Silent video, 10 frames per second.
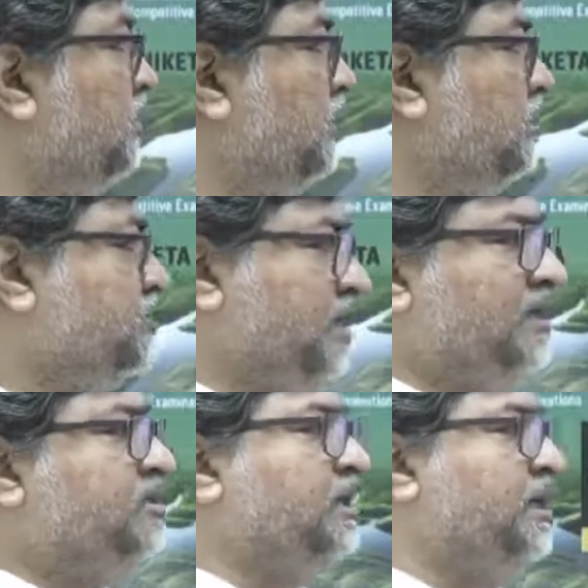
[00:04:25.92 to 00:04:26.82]
Select the
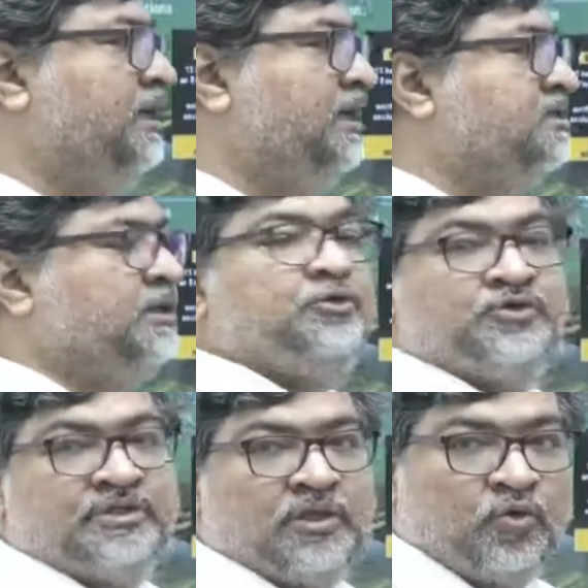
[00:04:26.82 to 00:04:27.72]
correct answer using
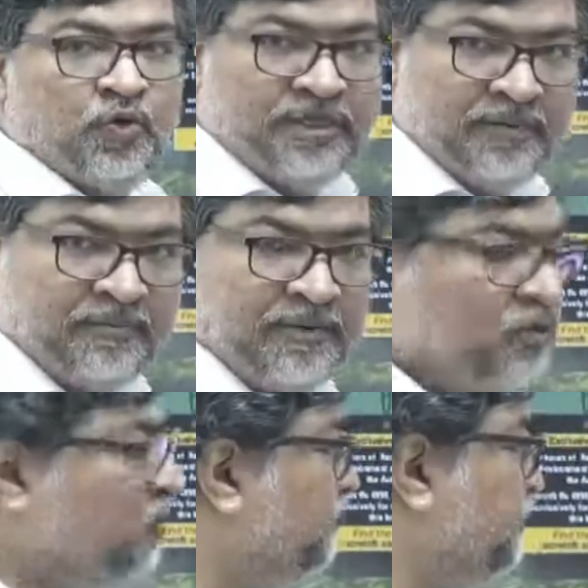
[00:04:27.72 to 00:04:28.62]
the code given below.
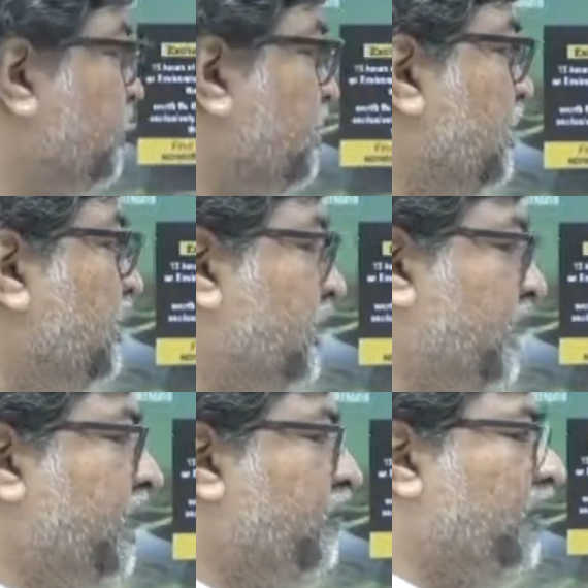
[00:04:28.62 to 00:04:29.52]
A,
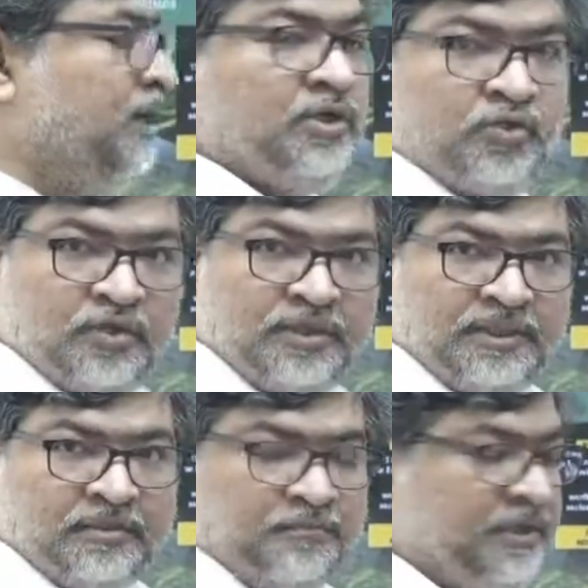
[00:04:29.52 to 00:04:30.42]
1 and 2 only,
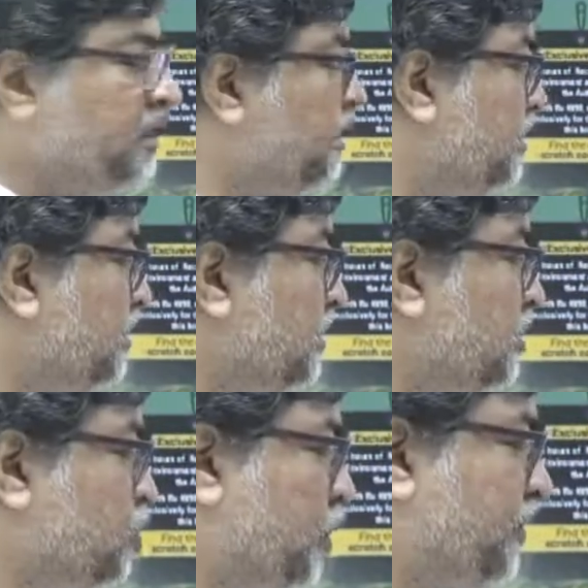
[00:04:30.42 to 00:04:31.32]
B,
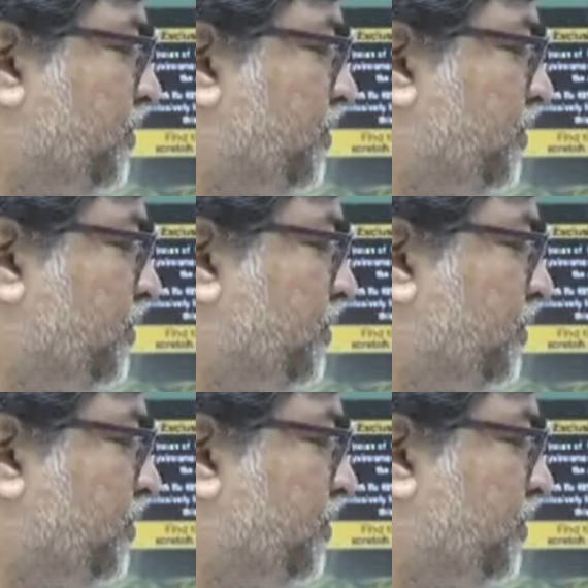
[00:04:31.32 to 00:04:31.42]
2 and 3